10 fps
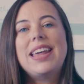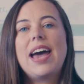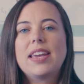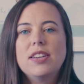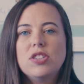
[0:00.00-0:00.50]

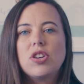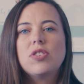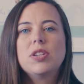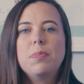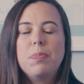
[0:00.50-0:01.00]
That can
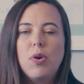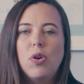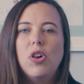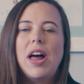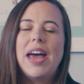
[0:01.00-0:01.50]
start to
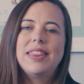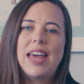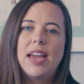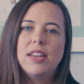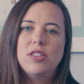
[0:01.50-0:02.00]
pull at
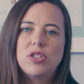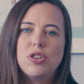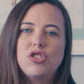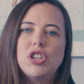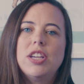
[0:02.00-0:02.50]
that
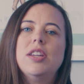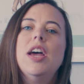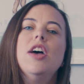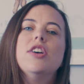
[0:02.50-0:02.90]
insertion.